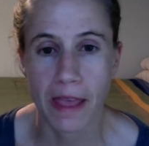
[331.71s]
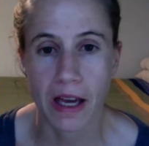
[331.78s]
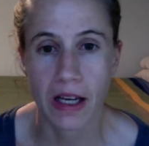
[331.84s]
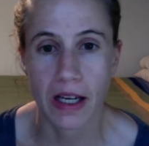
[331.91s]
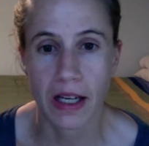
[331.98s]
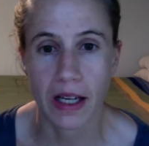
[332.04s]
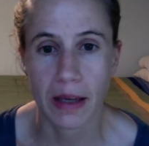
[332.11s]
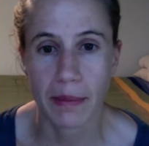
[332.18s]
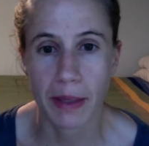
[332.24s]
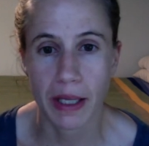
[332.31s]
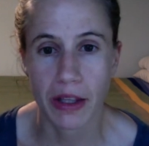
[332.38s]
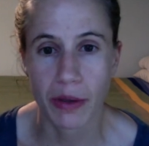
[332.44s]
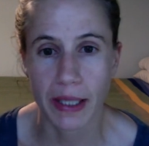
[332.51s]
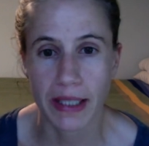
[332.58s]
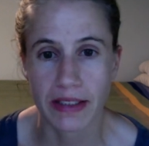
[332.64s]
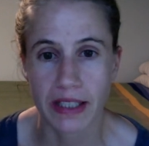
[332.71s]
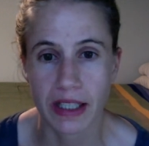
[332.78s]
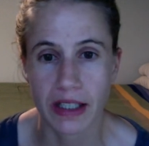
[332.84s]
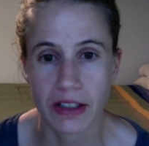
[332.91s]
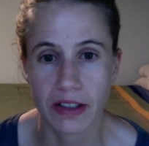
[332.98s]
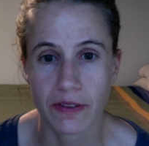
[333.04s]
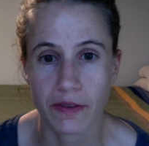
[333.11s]
Otherwise, I
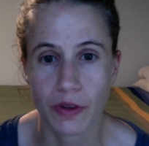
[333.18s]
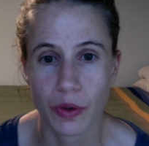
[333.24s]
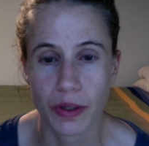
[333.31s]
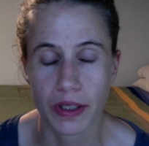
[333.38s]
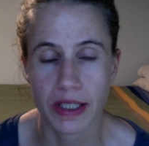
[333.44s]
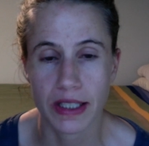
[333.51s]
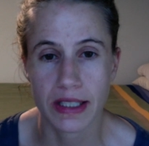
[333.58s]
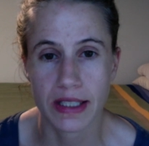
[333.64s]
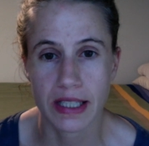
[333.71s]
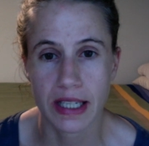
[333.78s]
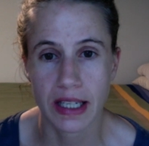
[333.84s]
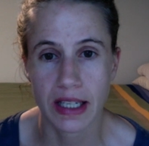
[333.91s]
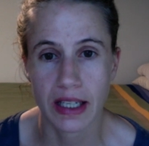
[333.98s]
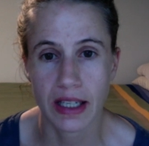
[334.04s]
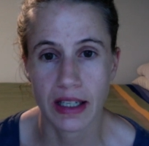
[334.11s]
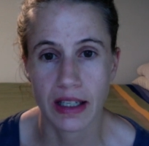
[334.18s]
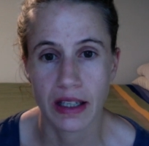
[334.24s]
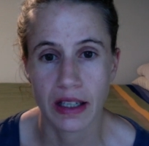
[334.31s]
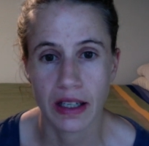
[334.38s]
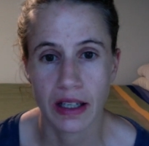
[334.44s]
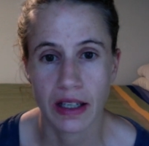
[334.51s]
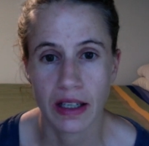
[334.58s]
look forward to
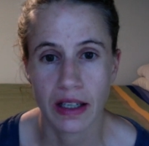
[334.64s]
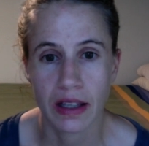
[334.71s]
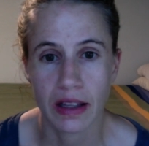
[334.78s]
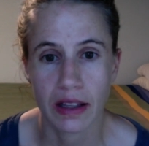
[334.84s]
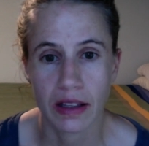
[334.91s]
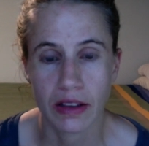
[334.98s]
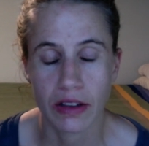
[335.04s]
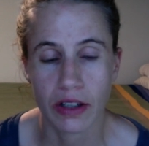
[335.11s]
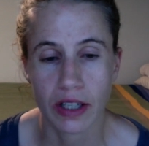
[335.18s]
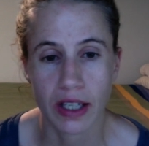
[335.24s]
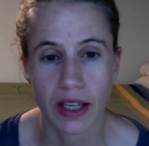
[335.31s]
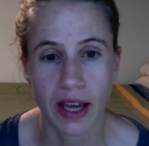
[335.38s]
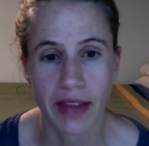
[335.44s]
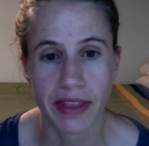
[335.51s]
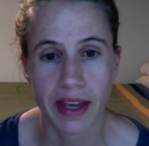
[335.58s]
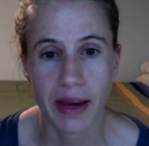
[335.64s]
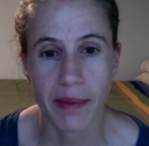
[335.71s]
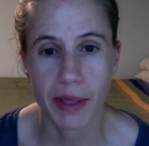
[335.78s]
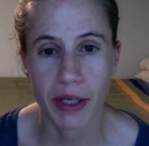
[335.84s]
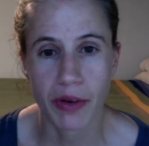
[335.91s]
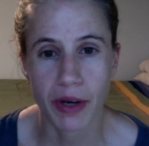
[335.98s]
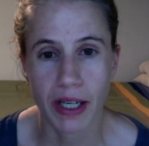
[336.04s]
looking at them
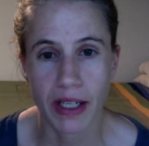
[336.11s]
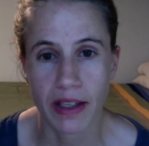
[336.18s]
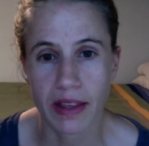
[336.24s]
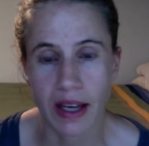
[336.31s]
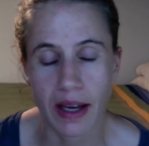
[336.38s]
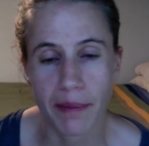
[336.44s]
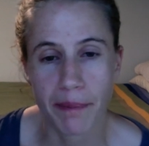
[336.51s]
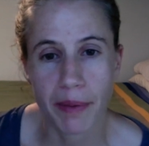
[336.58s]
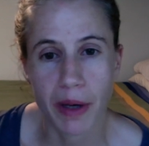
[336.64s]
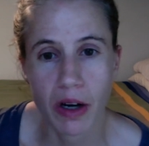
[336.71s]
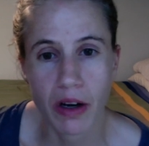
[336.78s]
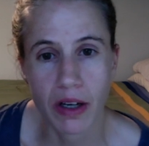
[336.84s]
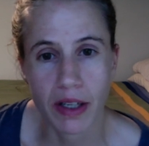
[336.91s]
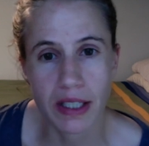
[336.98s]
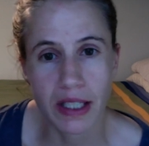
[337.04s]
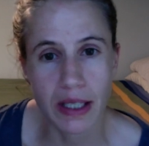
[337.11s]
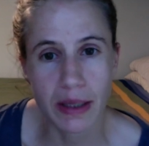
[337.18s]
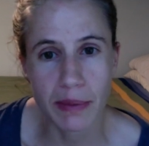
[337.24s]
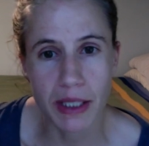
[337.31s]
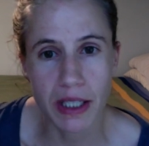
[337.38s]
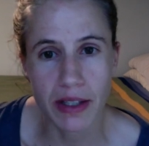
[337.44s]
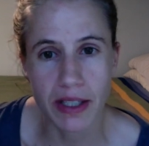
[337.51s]
and grading them on
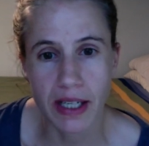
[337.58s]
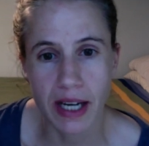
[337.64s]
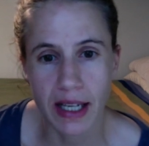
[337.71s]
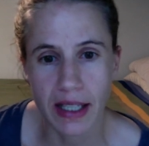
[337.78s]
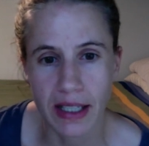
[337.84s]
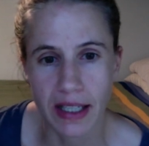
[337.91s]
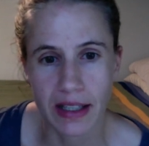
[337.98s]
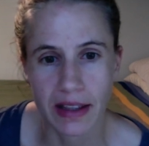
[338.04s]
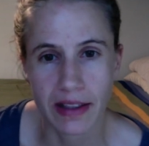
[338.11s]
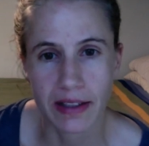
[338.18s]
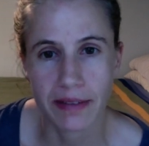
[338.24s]
Teams on the 19th.